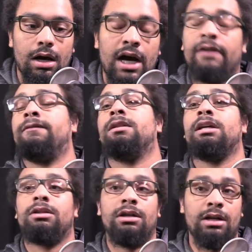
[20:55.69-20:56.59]
I feel like
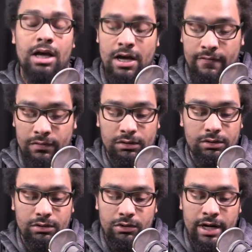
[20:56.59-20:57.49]
they're going to have a
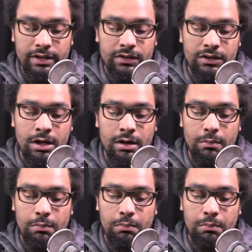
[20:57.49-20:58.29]
great start,